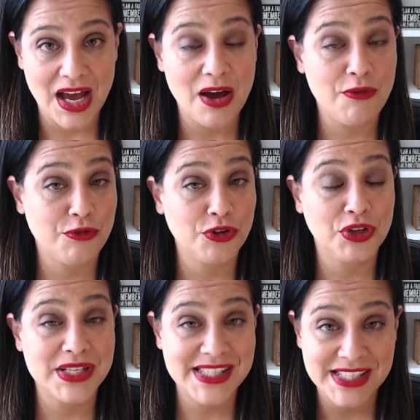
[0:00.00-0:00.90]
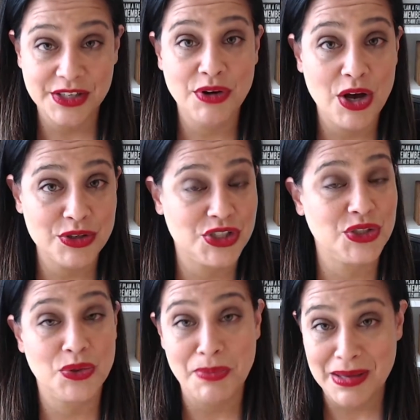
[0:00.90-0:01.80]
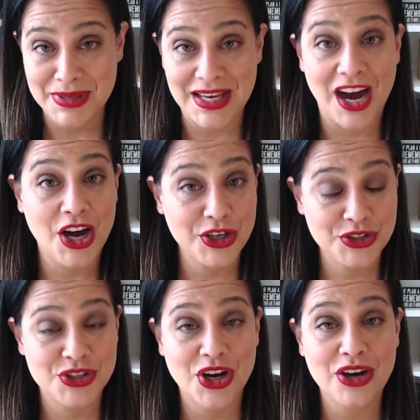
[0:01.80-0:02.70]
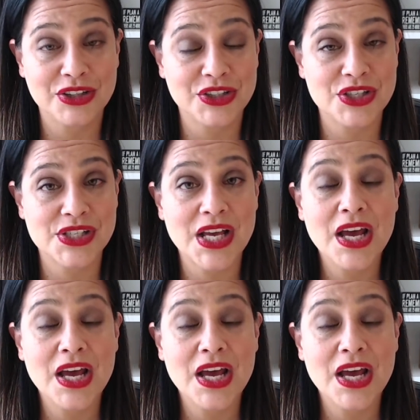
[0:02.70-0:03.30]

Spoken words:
For $0 to maybe $100,